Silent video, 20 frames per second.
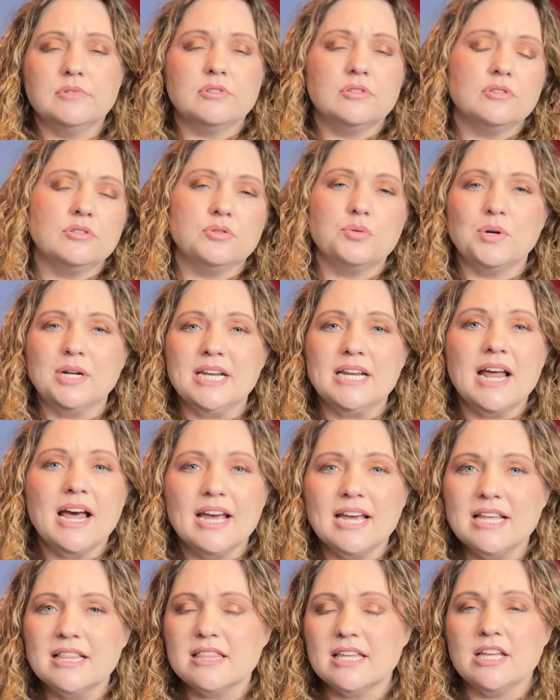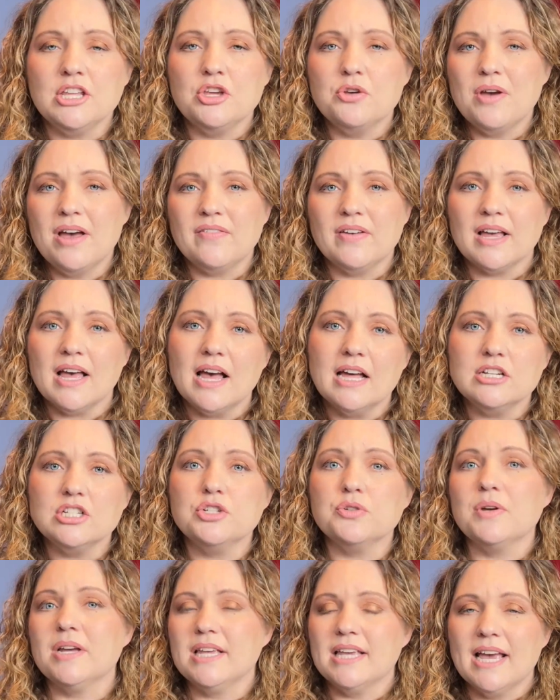29th and you haven't gotten
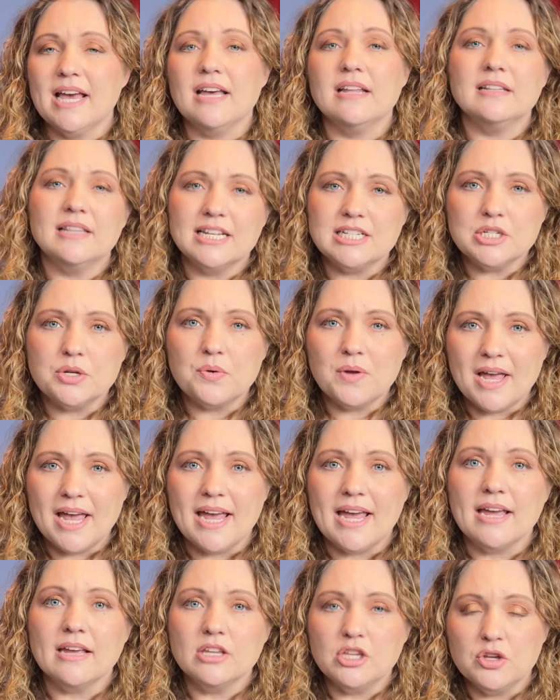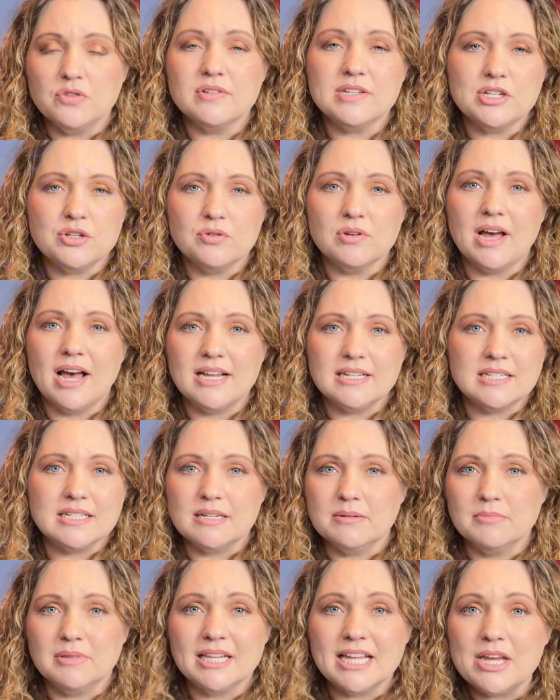to it yet, that's okay. You've still got
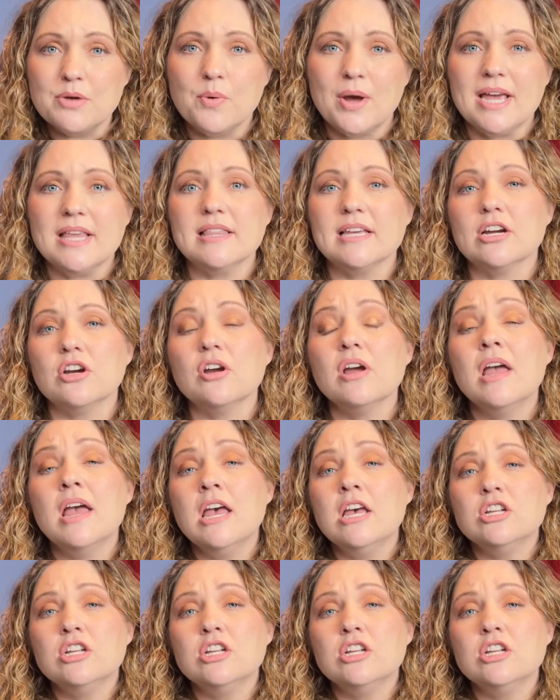some leeway there.